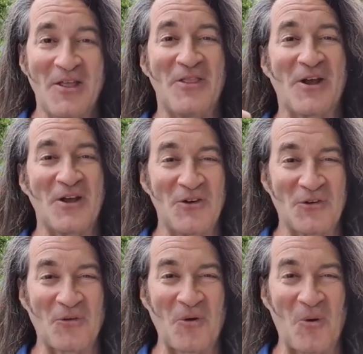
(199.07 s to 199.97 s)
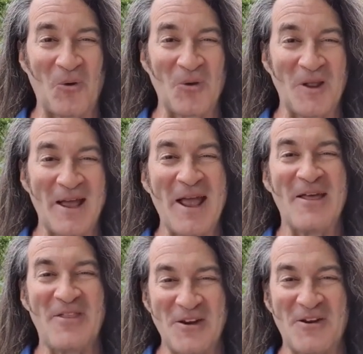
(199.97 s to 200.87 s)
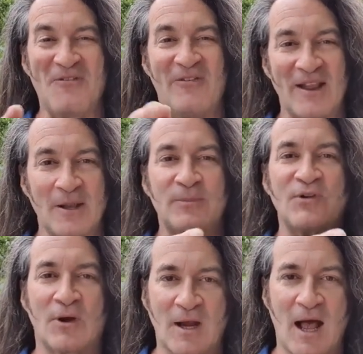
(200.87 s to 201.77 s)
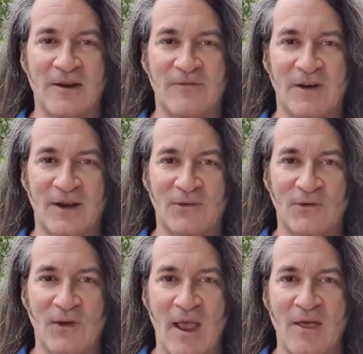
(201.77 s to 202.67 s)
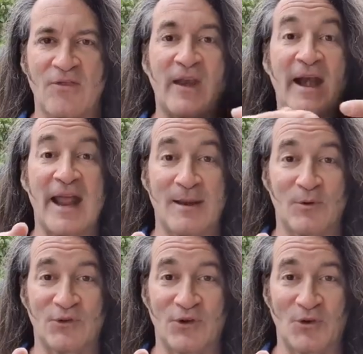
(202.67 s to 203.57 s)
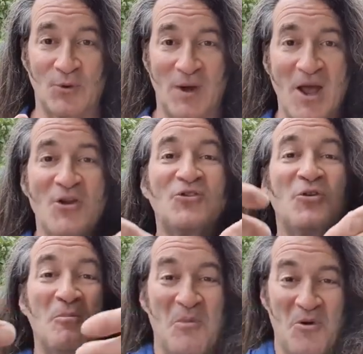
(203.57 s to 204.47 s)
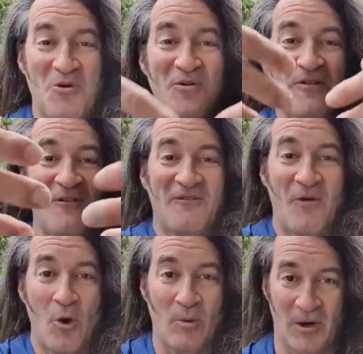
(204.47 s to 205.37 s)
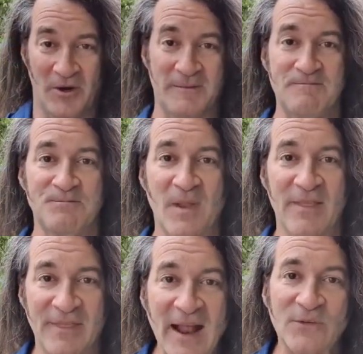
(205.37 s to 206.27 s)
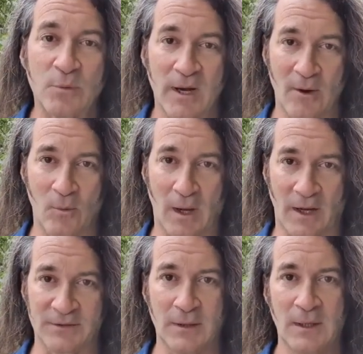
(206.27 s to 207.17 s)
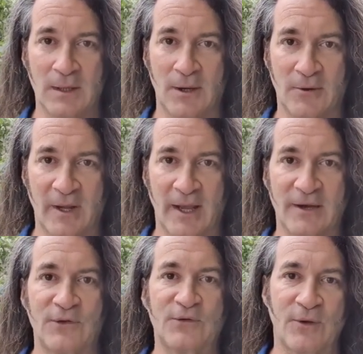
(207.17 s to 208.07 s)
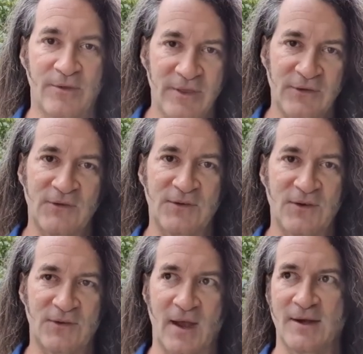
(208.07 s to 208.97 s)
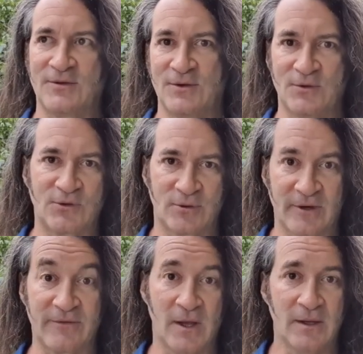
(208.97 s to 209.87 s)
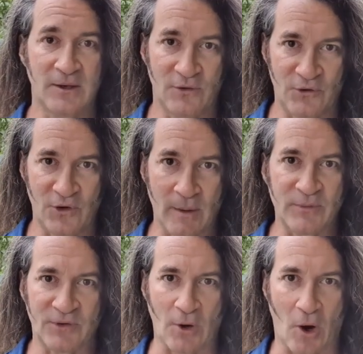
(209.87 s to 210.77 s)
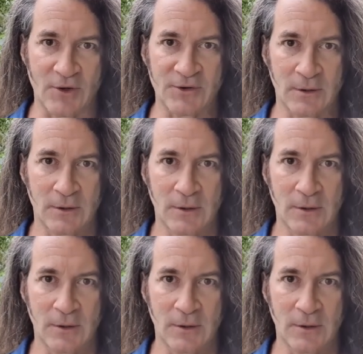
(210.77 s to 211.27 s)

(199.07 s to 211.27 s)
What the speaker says: the control that develops your confidence that enables you to move forward. That's what I want, okay? So this is designed to sort of jumpstart